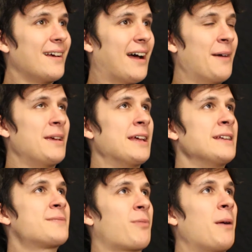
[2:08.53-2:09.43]
I mean,
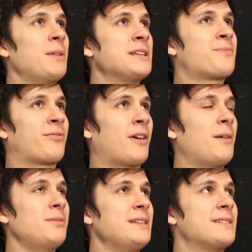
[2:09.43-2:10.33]
it's
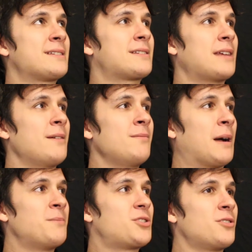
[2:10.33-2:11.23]
probably the same.
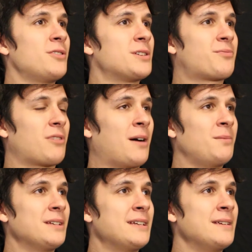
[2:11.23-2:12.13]
I'm sure there's
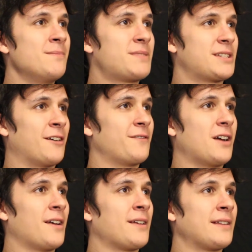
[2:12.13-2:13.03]
probably stuff
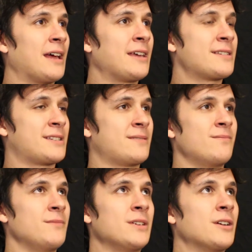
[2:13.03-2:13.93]
not unlike,
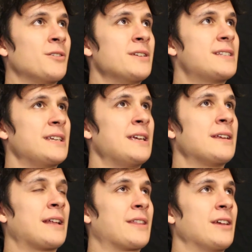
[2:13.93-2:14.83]
you know, you'd
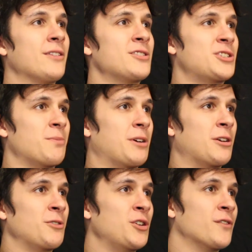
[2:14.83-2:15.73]
see in like the other
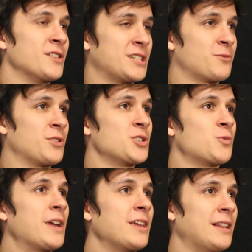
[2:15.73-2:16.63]
superhero universes where
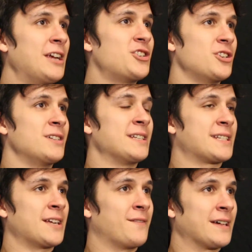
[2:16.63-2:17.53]
there's regulations and
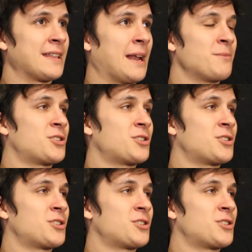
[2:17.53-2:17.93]
stuff like that. I'm